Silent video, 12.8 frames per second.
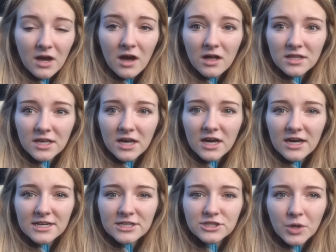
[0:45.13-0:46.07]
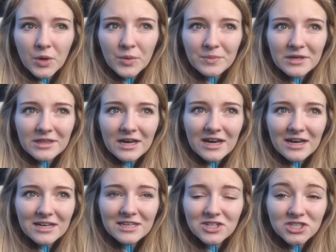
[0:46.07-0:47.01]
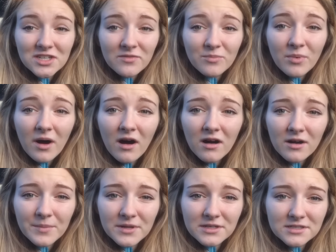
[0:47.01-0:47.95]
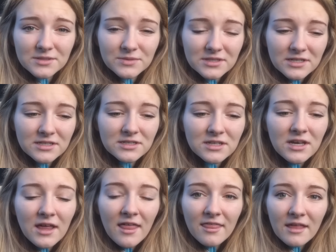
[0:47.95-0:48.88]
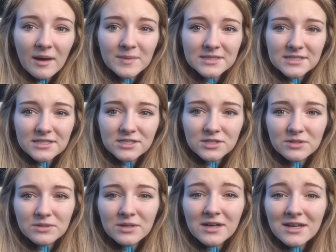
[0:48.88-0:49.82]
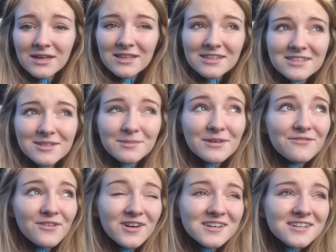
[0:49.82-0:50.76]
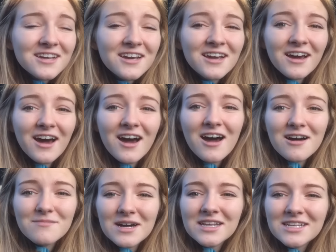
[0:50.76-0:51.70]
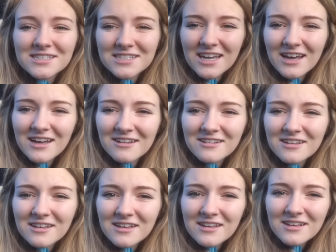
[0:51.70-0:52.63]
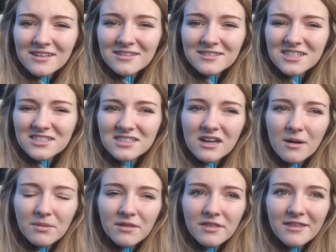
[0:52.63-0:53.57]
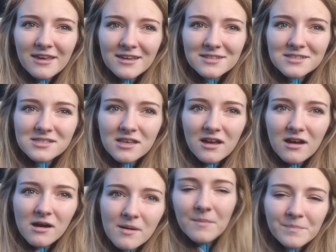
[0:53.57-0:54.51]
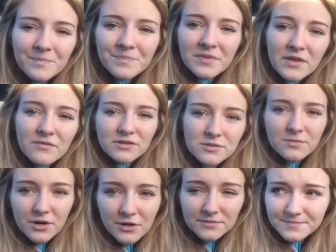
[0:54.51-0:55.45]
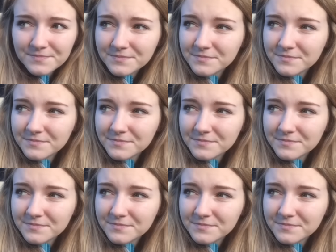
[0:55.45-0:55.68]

earlier and he told me that he couldn't even park because it was like that busy, so it's going to be fun. Um, I need to get just a couple of things um, for tomorrow.